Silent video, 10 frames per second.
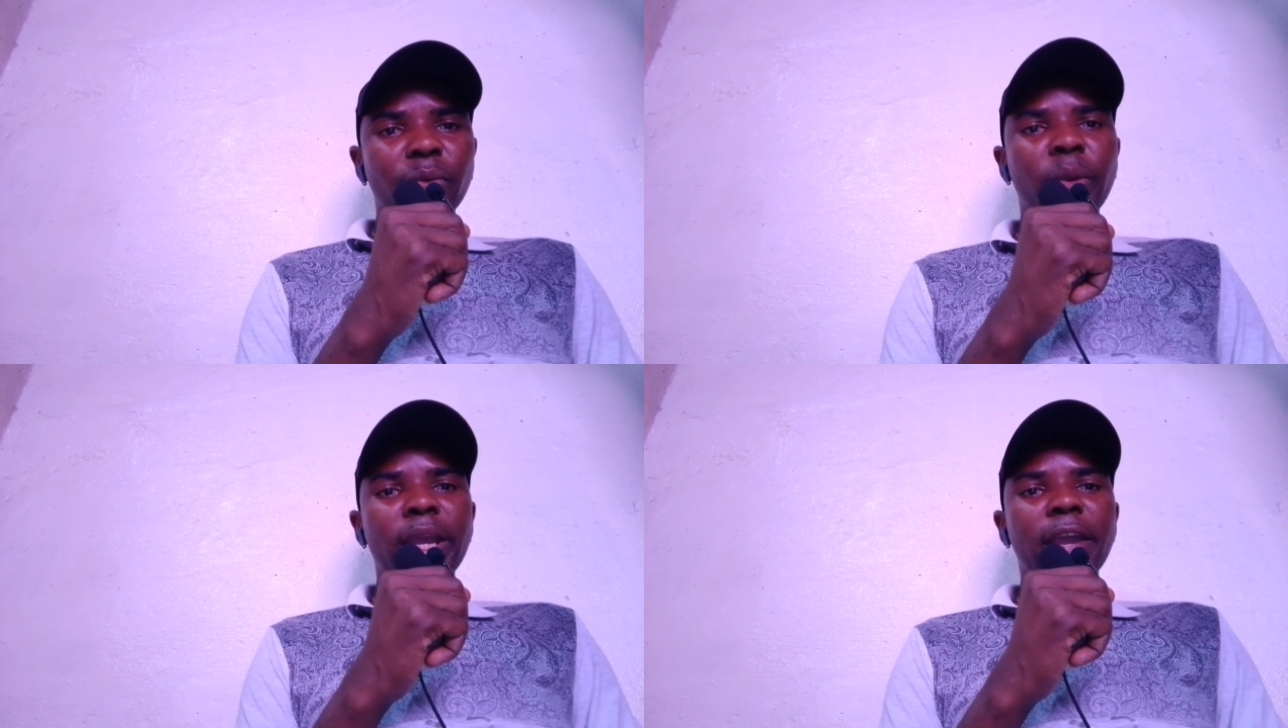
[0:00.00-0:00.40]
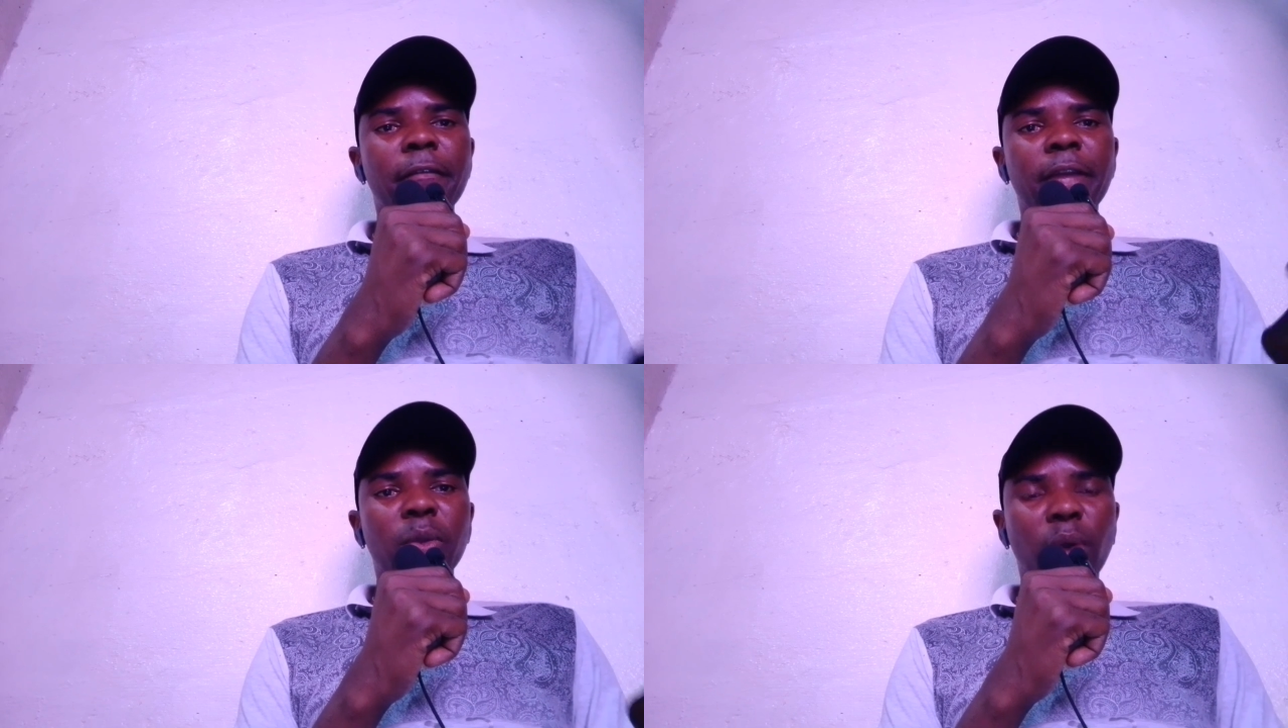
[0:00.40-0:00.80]

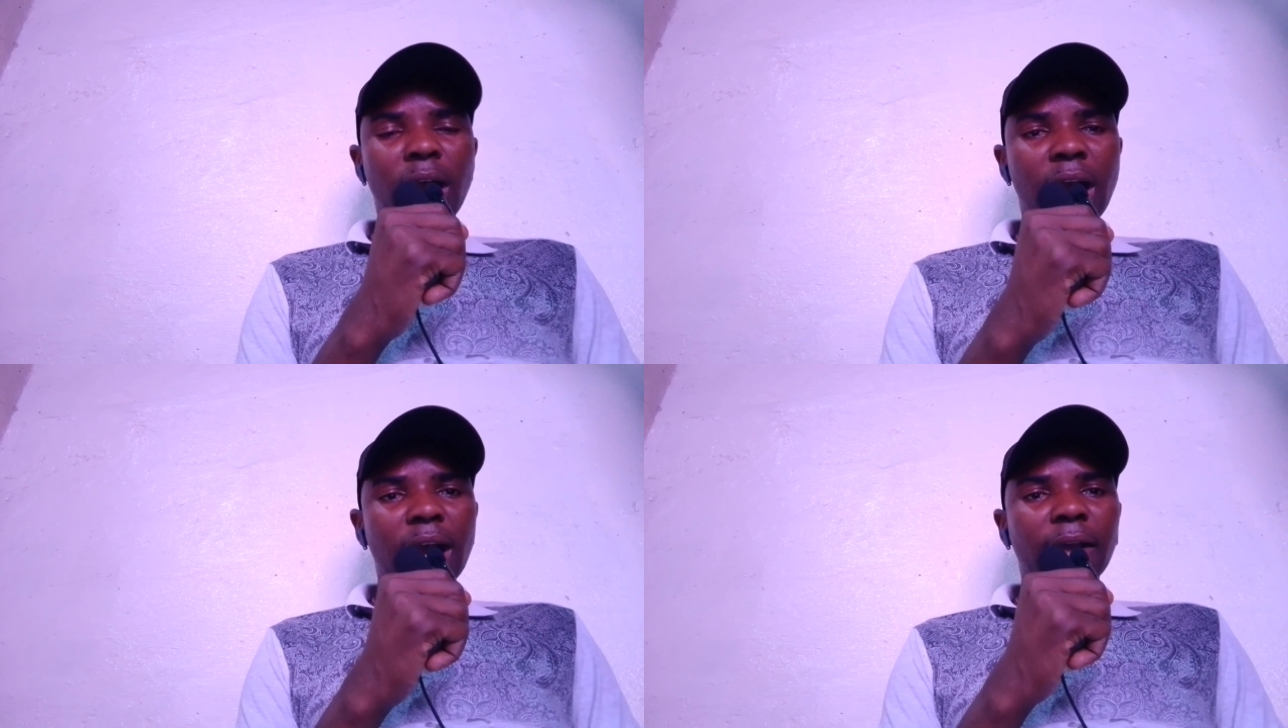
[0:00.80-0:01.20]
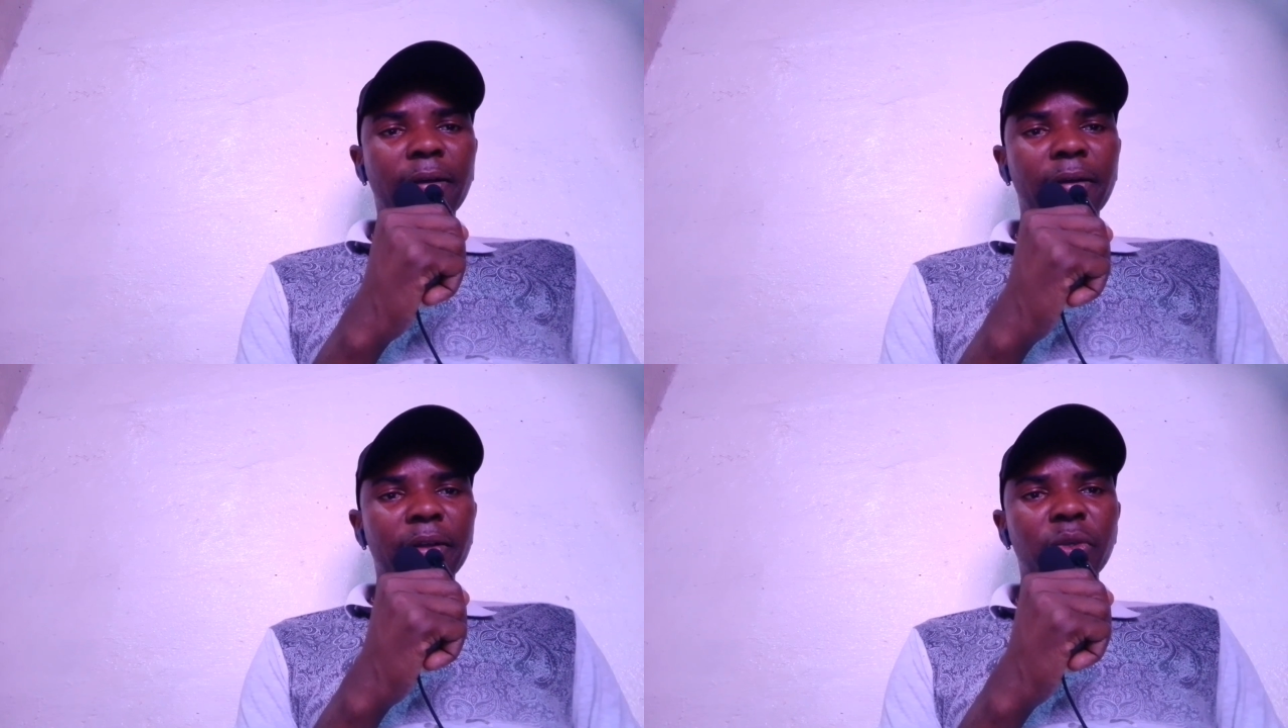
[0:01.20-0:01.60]
wherever you are,
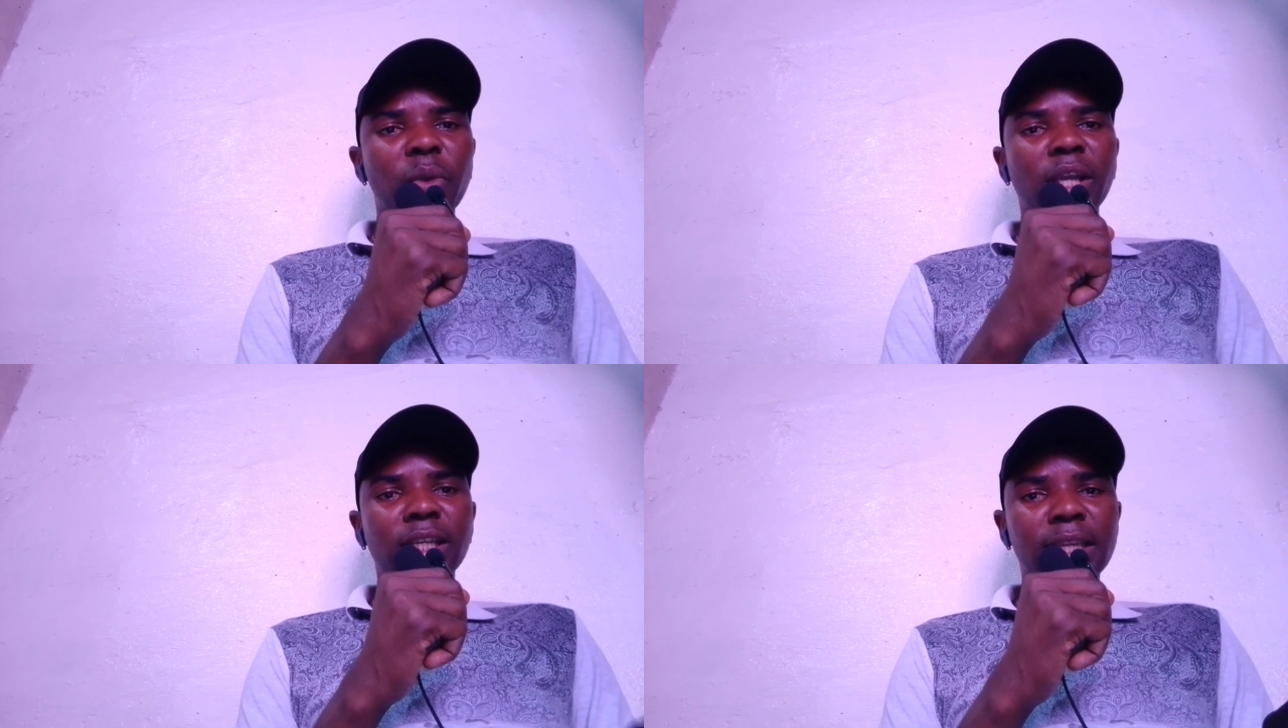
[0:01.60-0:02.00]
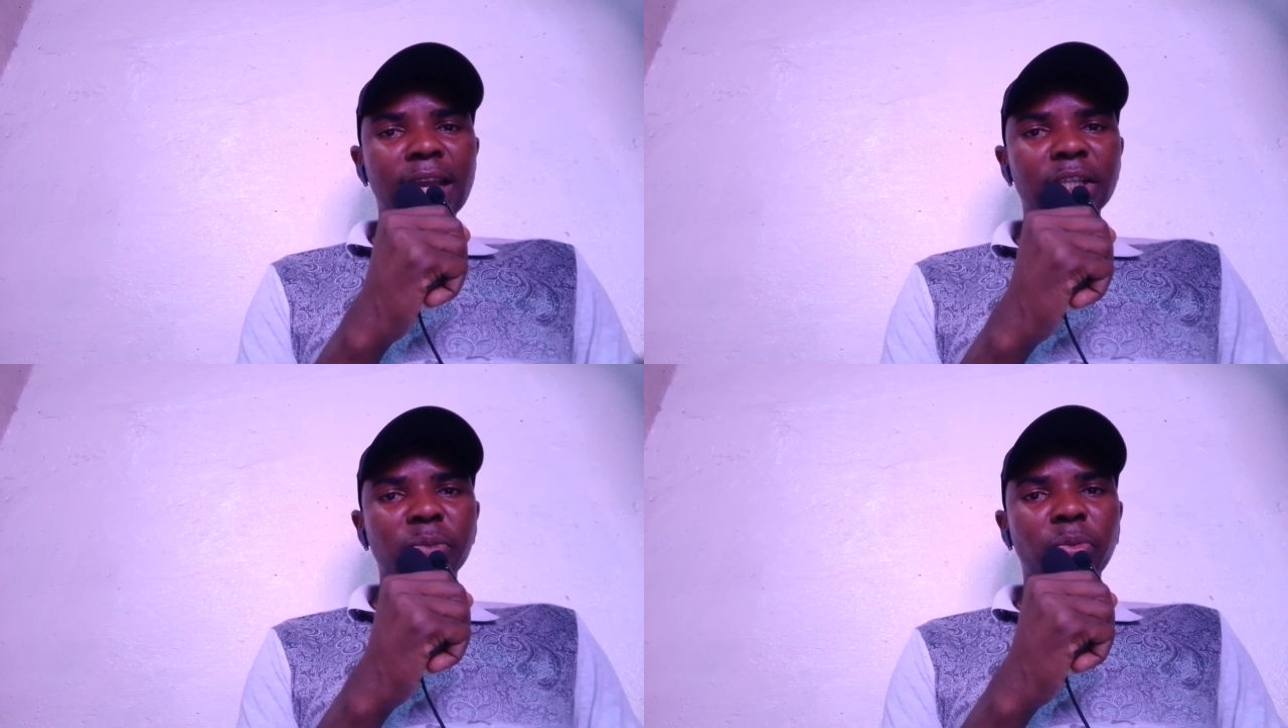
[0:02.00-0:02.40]
you are in
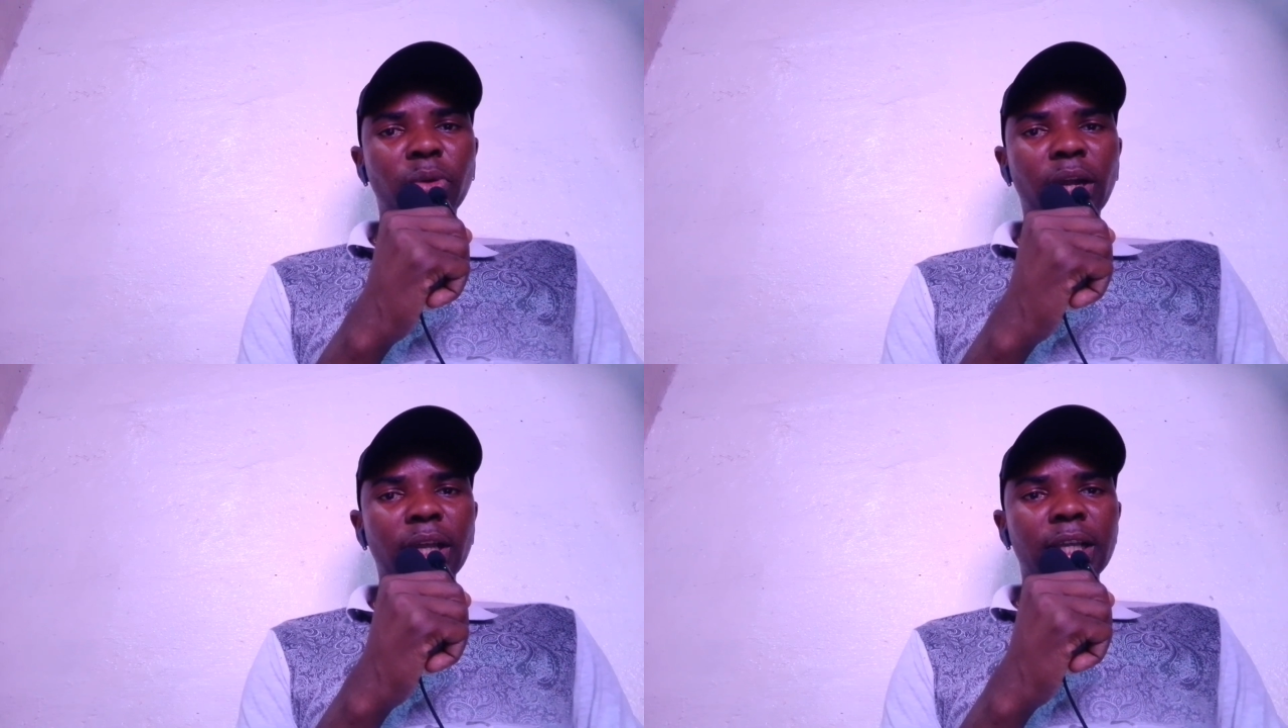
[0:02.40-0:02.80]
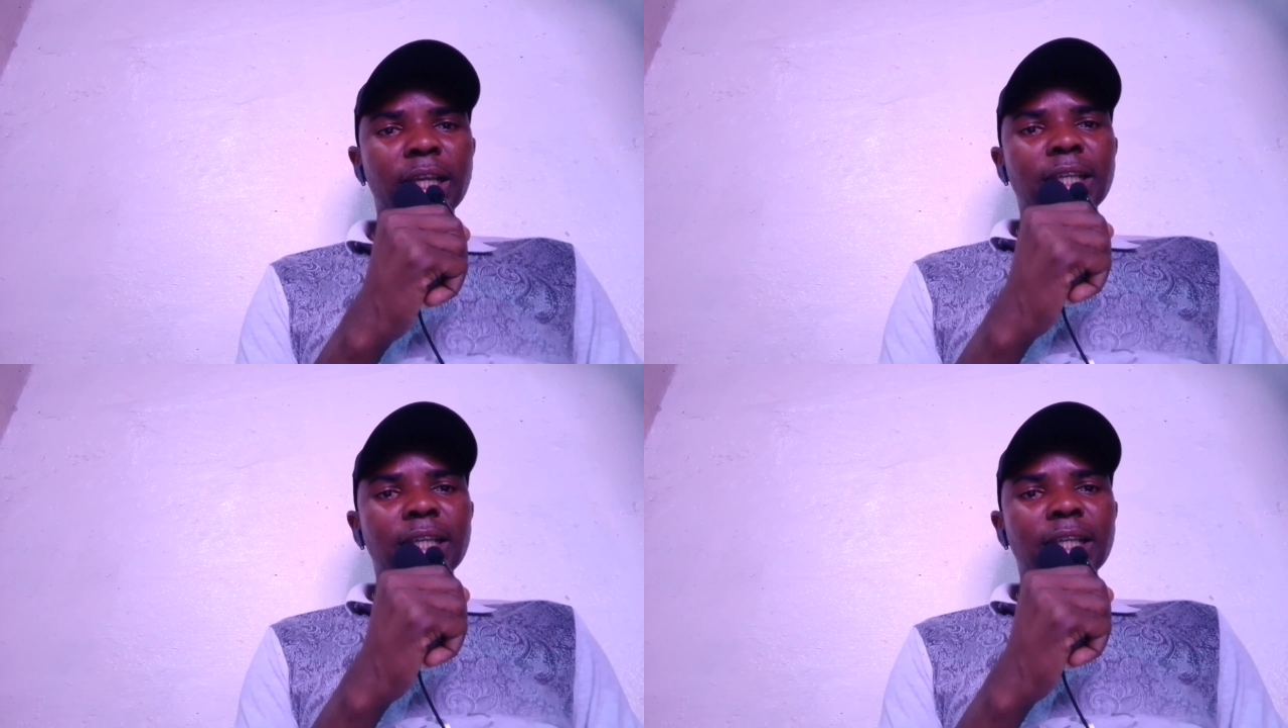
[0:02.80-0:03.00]
diaspora,